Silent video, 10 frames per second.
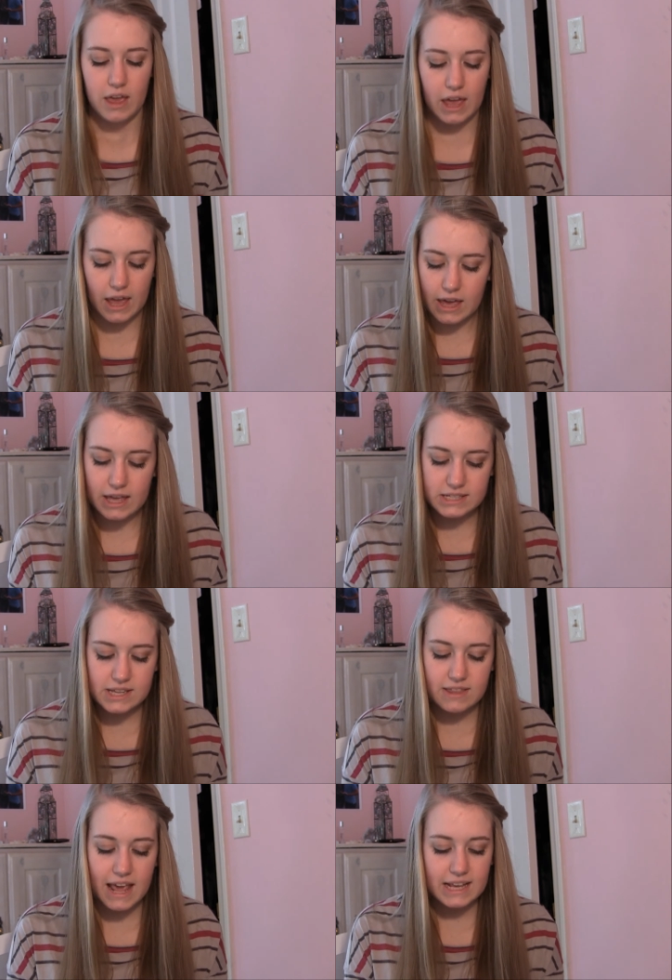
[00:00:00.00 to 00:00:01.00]
And
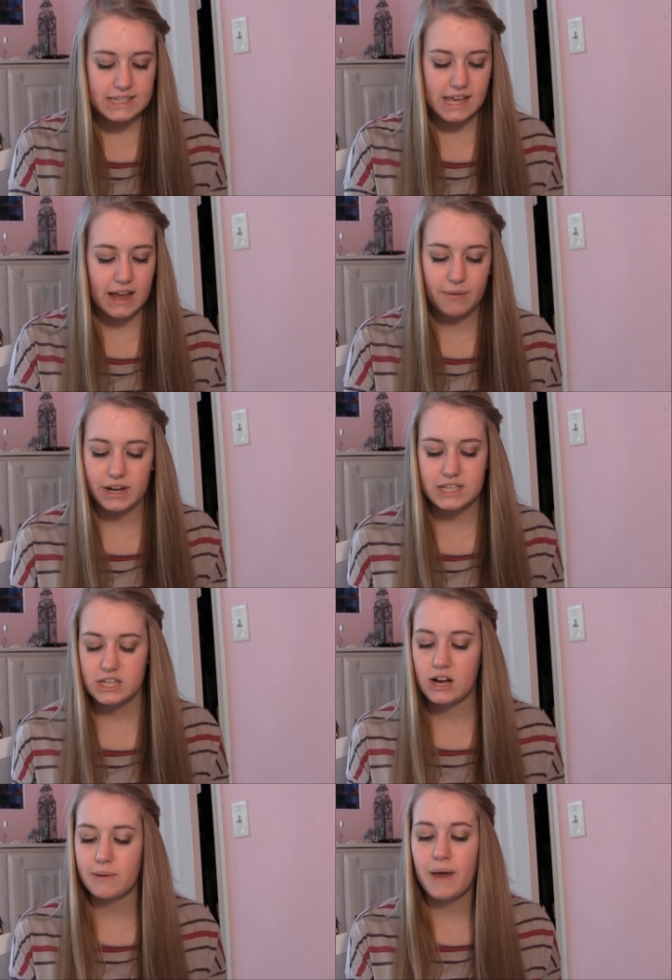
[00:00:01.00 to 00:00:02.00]
the next thing I wanted to
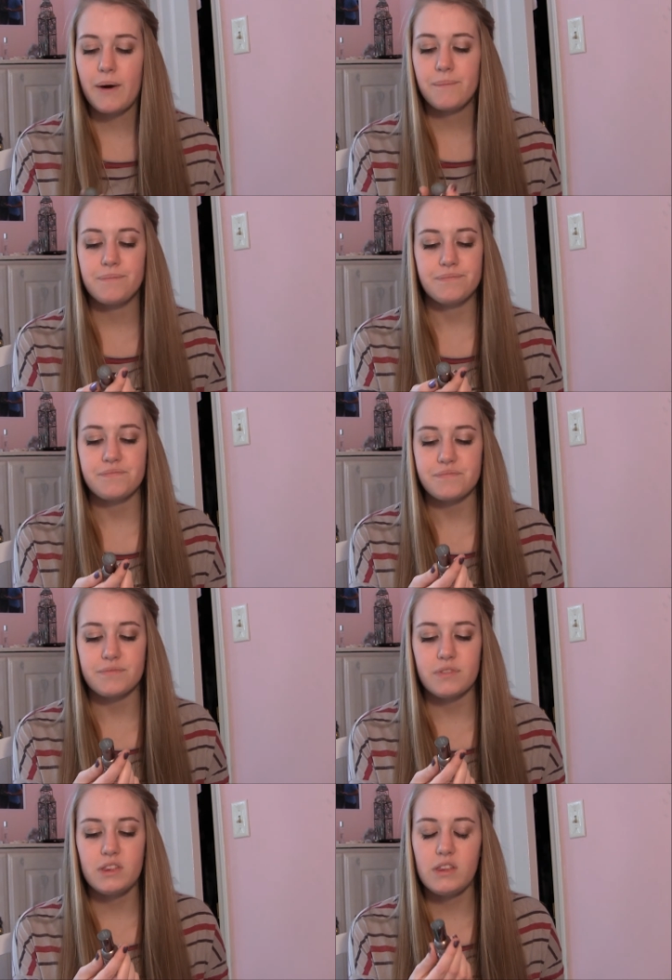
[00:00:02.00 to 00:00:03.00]
talk about
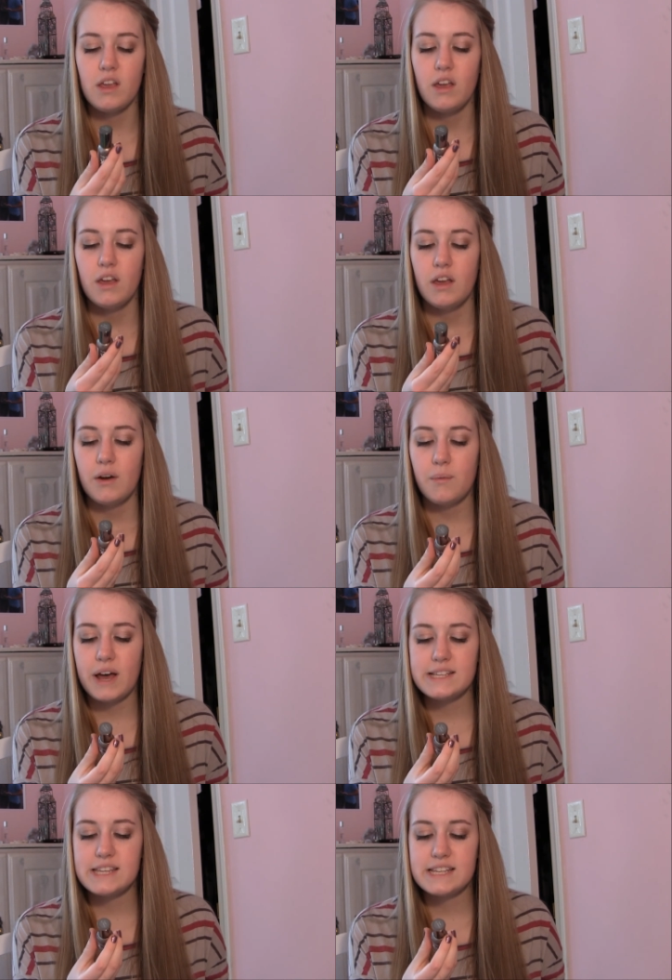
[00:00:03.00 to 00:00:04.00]

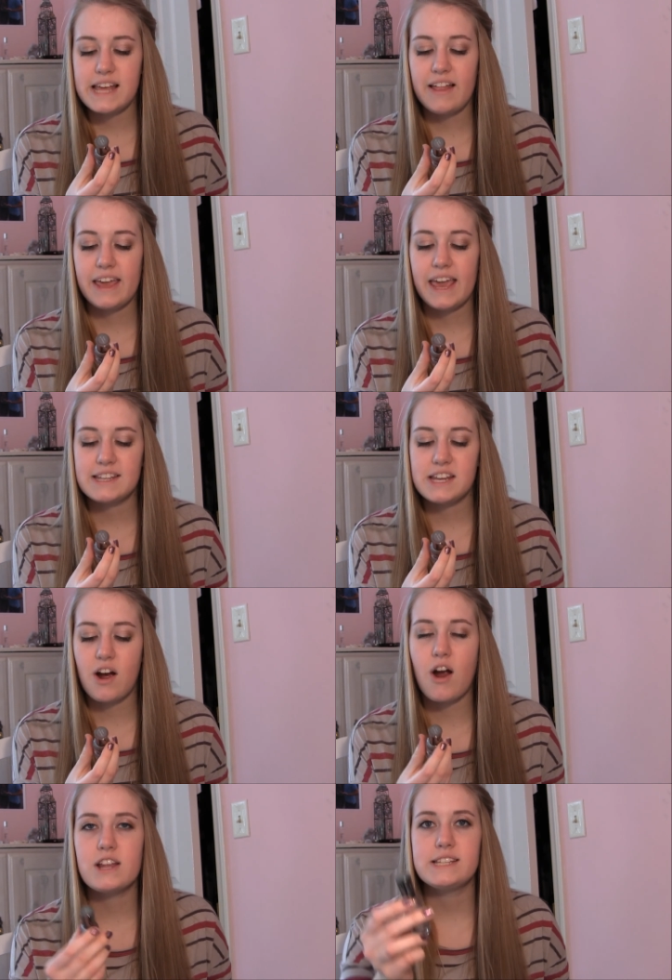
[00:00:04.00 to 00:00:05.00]
was the Sally Hansen
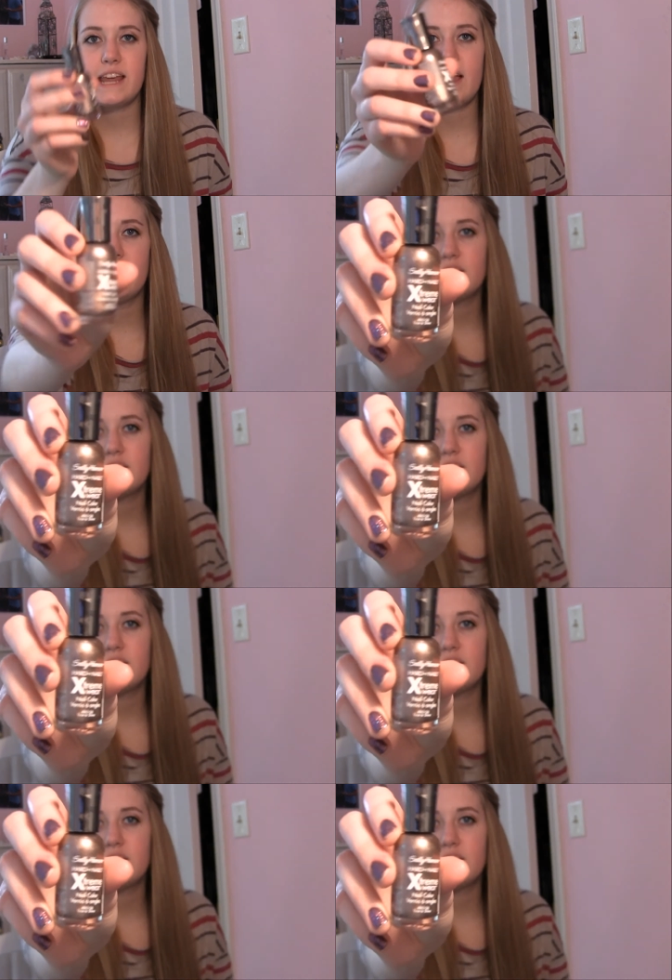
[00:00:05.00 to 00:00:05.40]
Hard as Nail